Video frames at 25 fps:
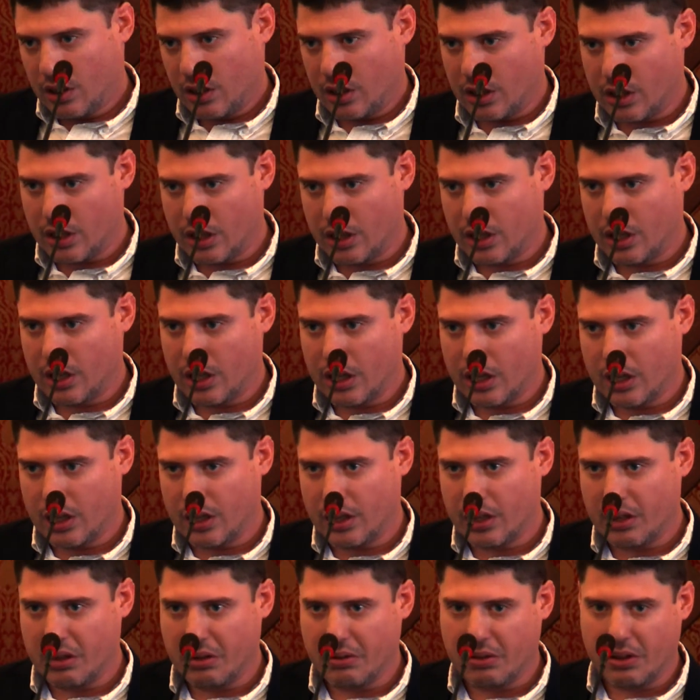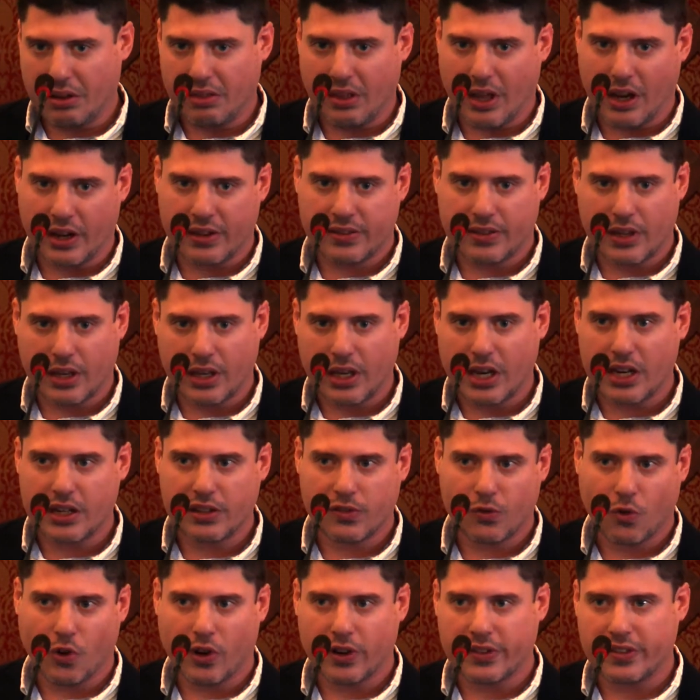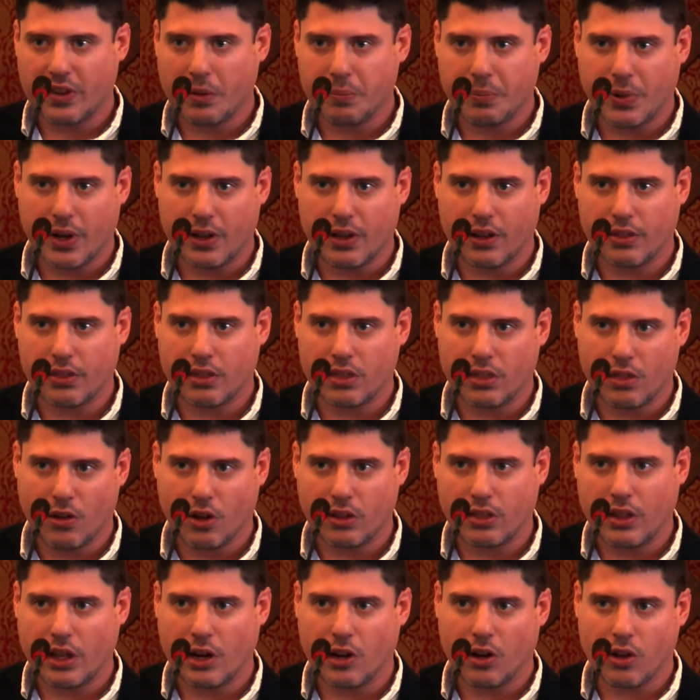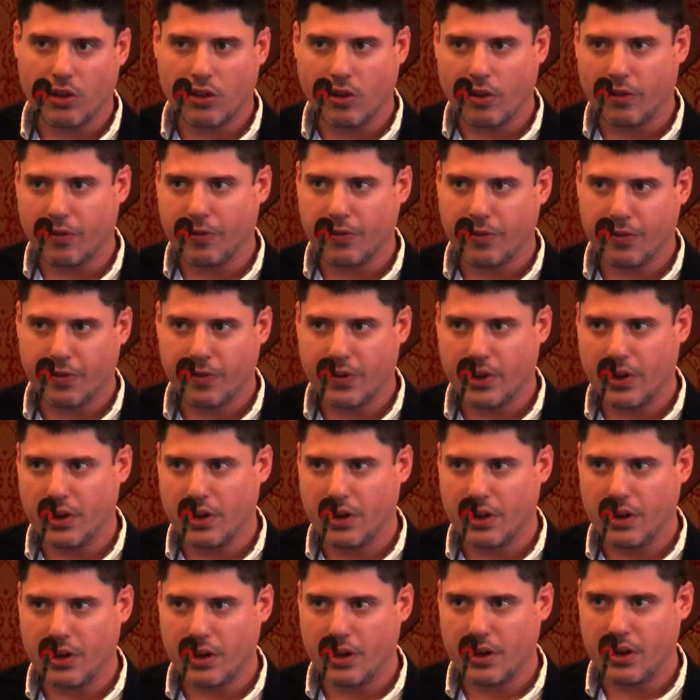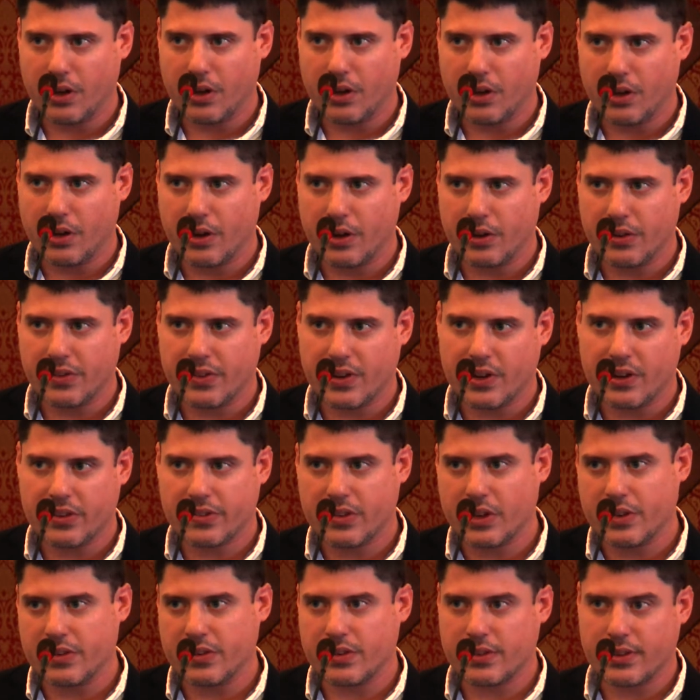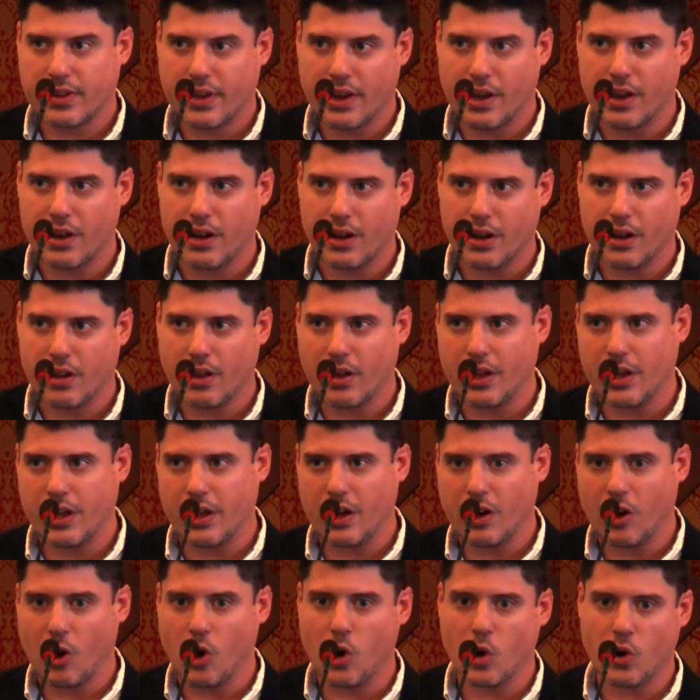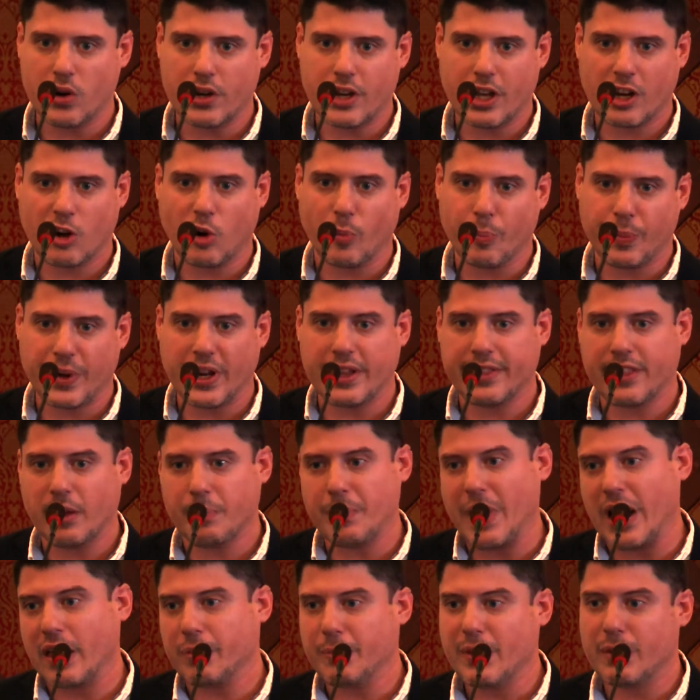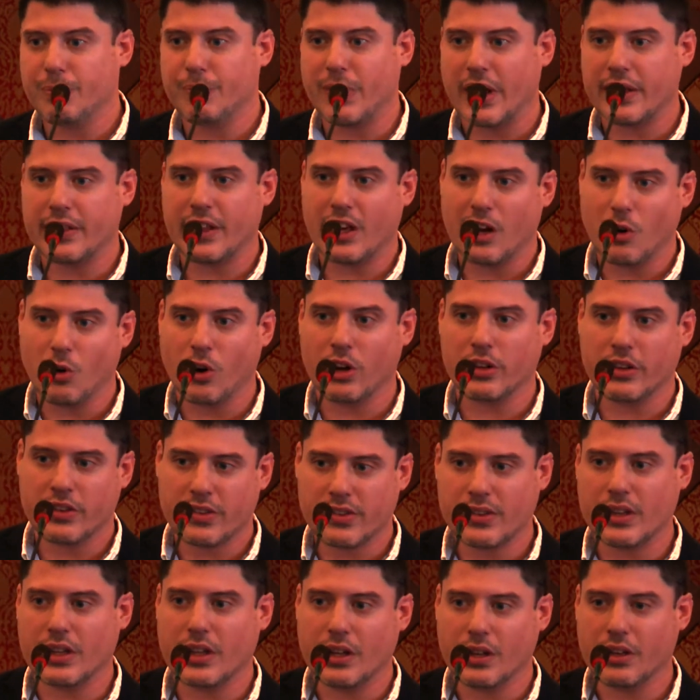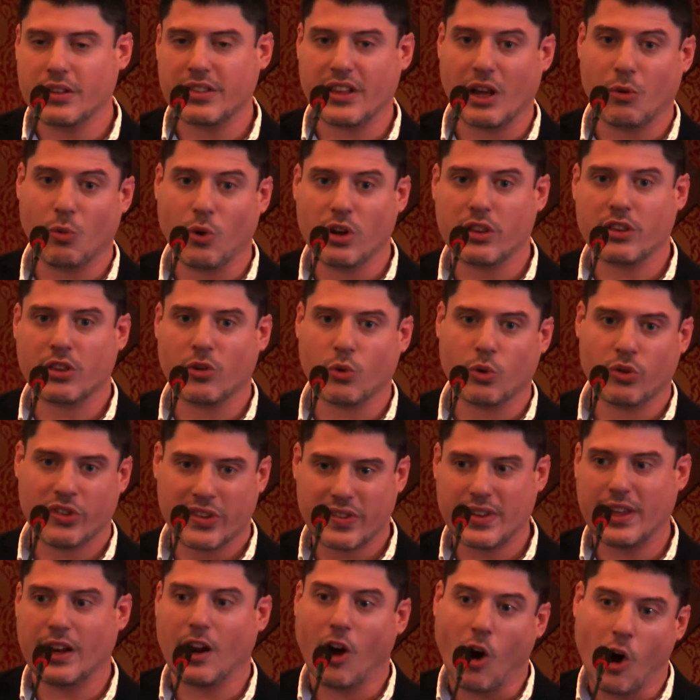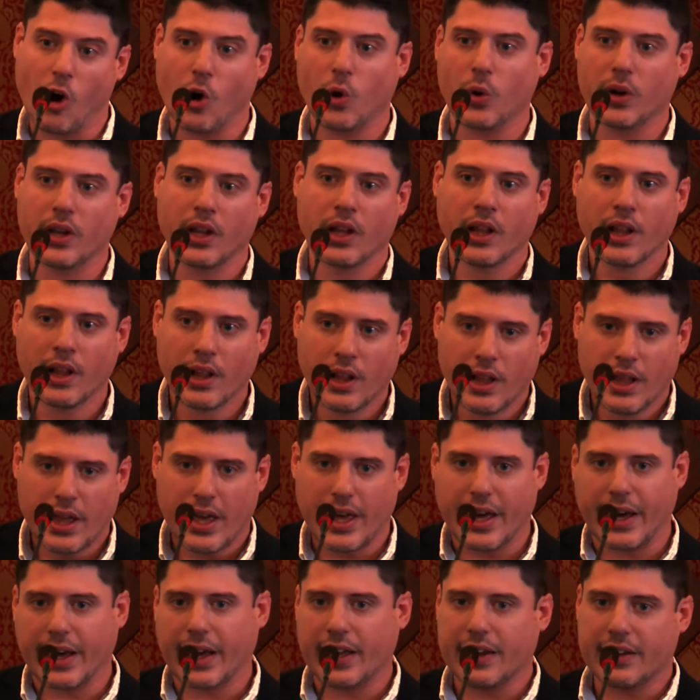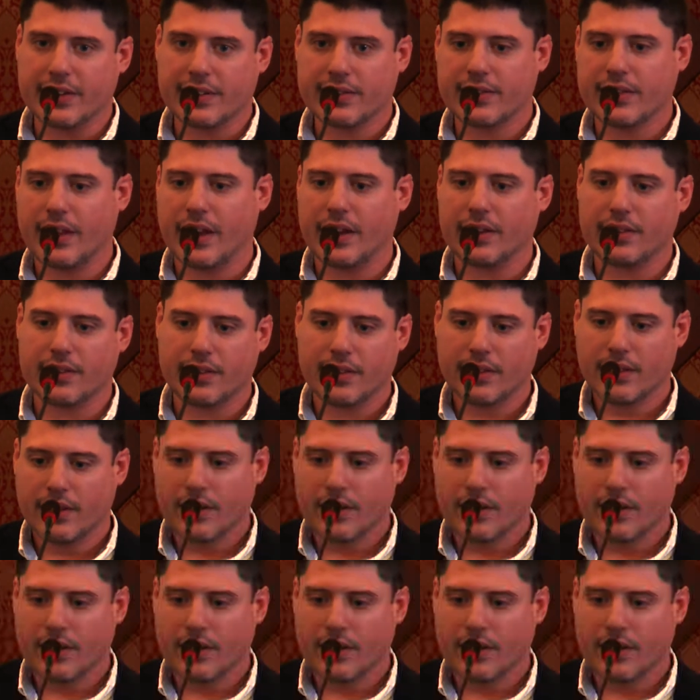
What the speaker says: There is a case, for example, that not a lot of citizens can own a complete apartment, but they want to still own a real estate